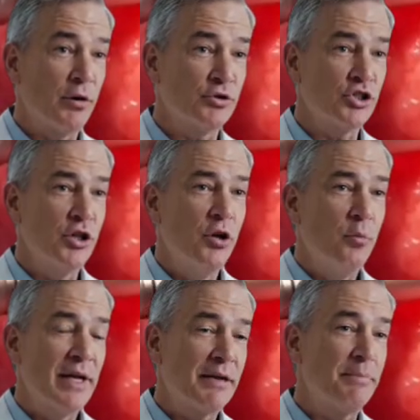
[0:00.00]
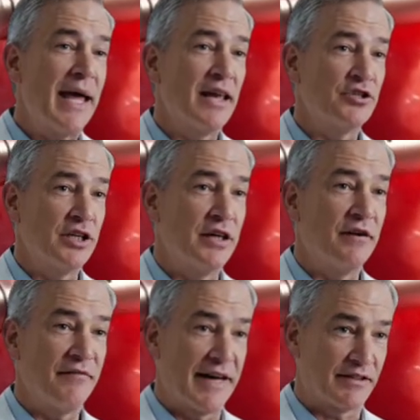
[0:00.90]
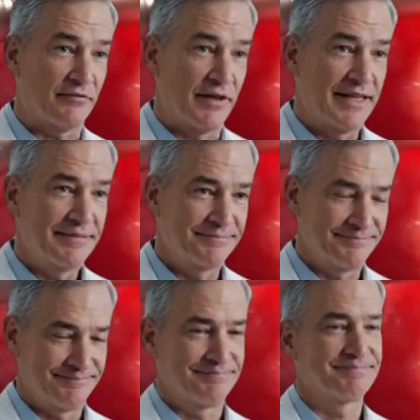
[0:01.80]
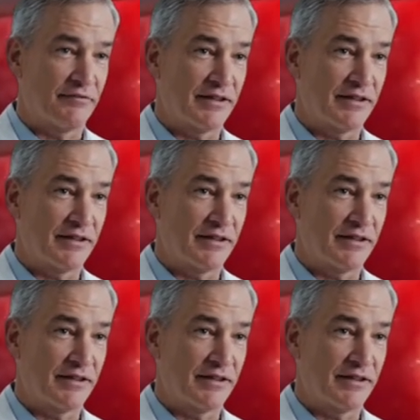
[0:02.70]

the blood thickens. When blood thickens,